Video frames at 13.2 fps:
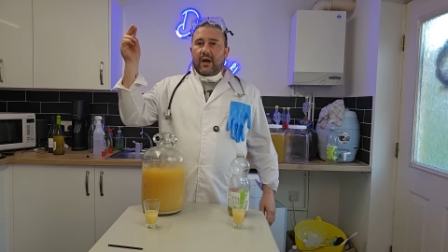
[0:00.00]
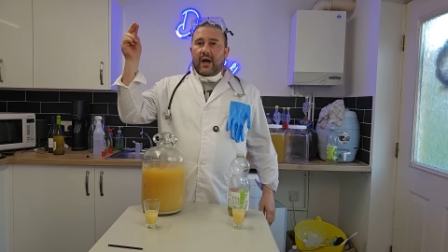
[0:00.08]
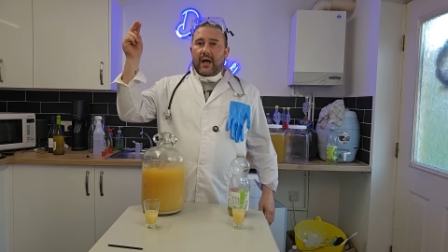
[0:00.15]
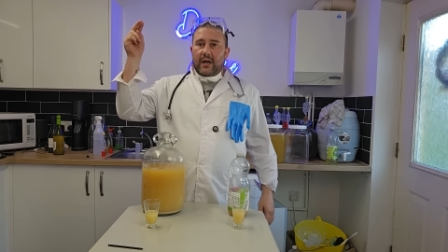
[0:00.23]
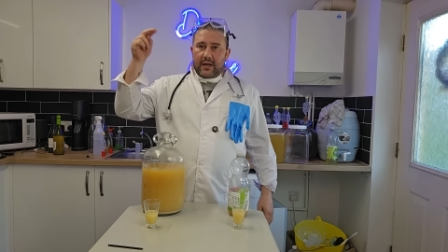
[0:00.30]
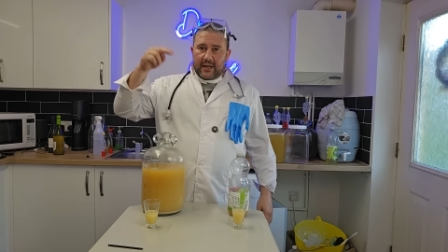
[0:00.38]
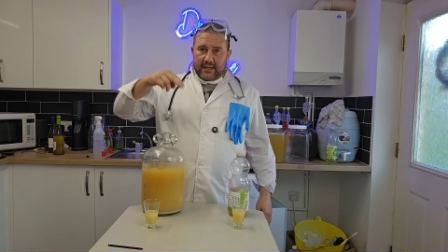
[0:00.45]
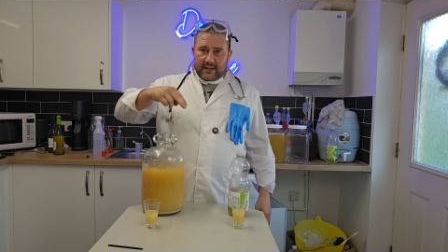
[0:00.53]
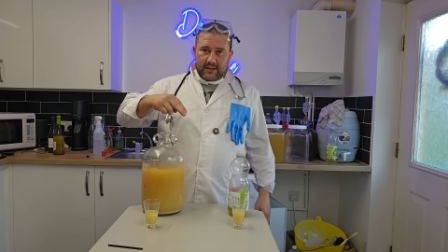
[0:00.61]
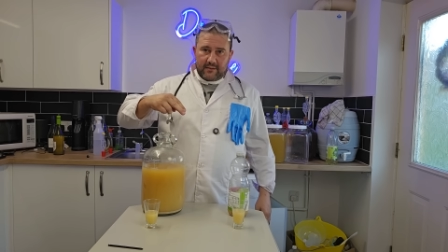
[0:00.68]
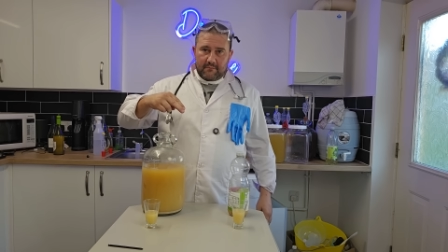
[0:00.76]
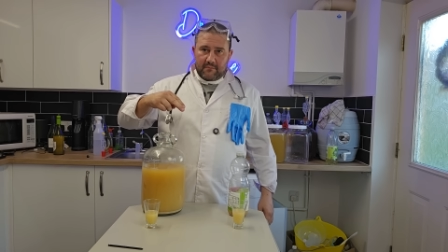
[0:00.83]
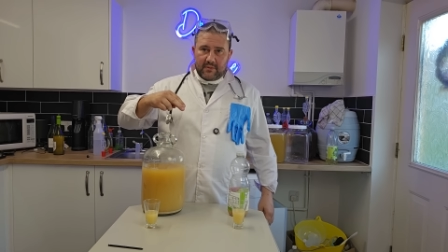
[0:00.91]
I'll link
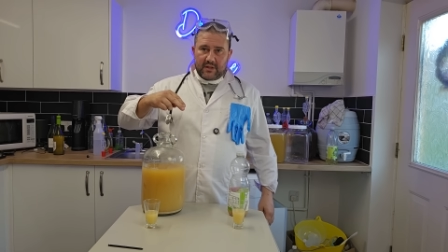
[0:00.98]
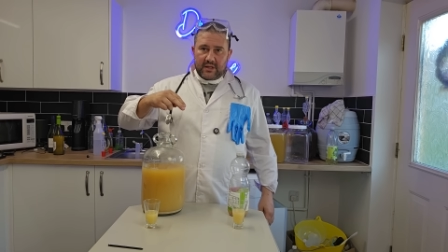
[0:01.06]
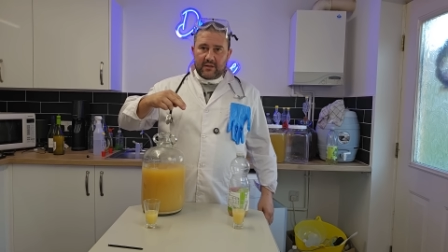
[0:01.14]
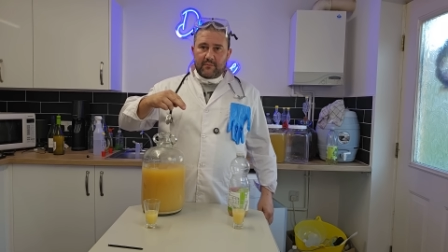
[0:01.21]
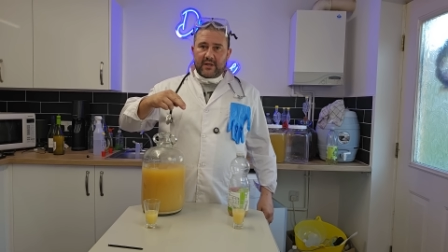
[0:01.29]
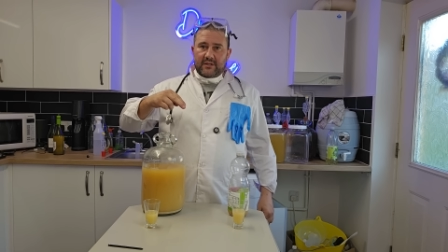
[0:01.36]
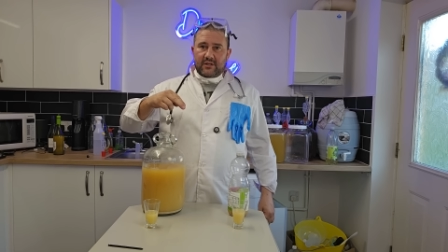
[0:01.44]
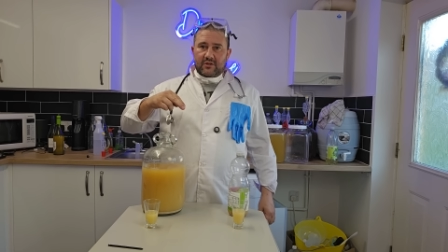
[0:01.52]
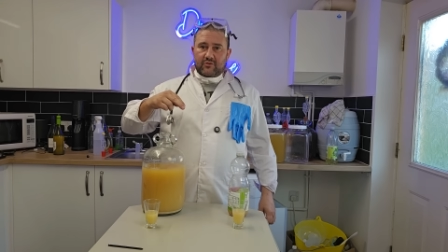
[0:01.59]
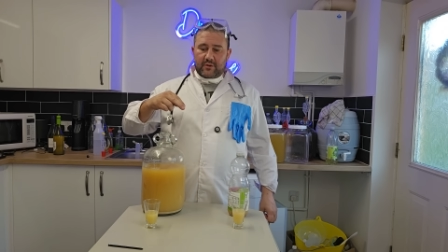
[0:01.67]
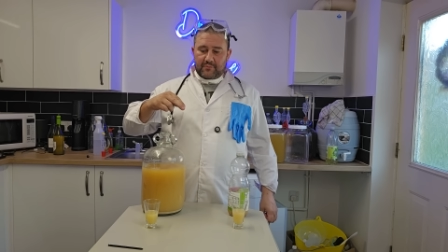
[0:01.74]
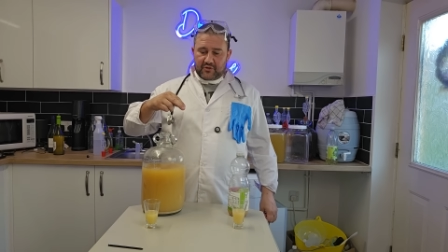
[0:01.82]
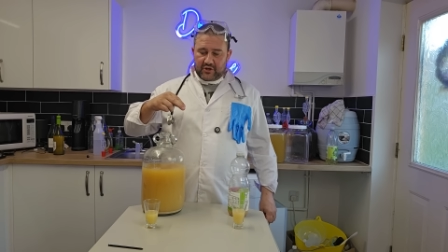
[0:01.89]
him in my
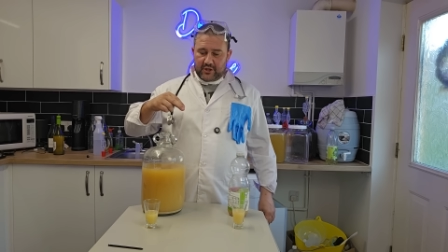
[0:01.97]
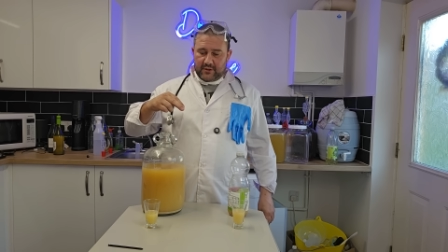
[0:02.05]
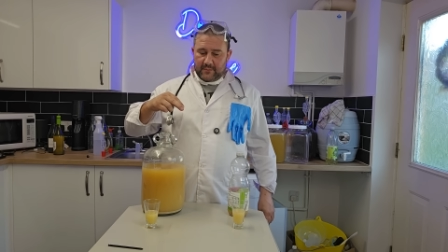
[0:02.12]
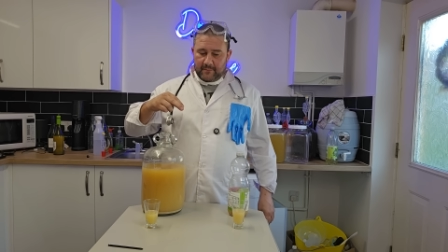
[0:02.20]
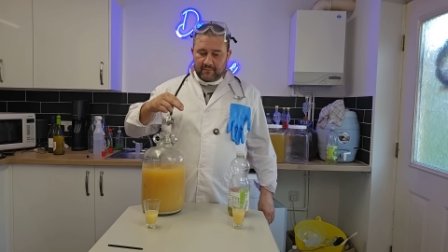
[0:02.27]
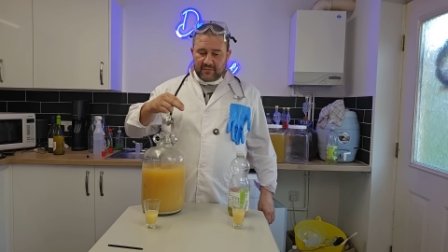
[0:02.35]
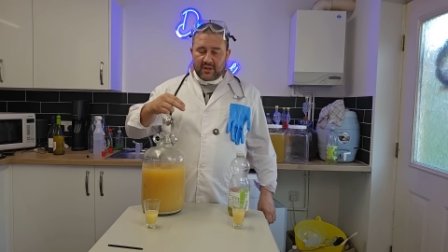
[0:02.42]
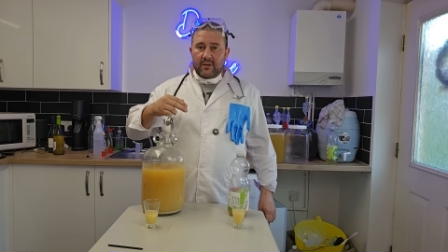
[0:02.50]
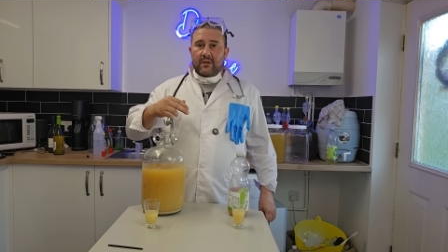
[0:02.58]
description.